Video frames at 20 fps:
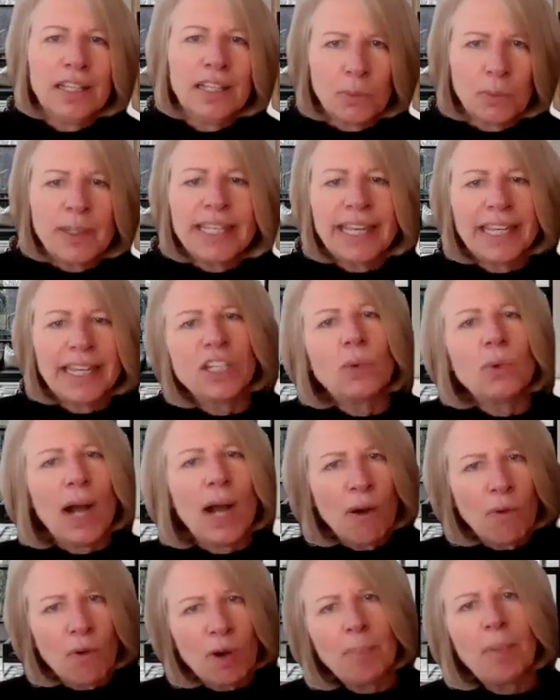We can do
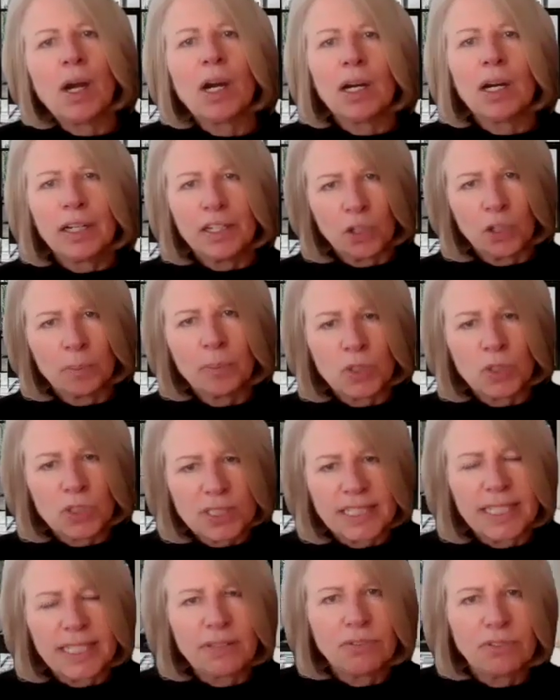our part on
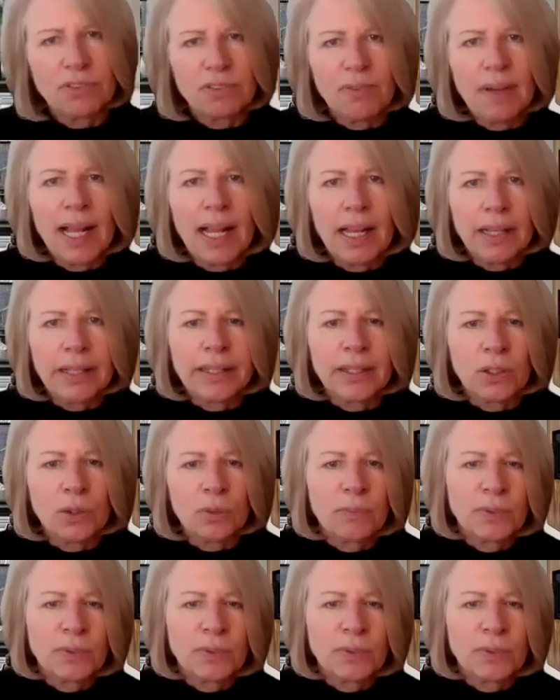perceived value.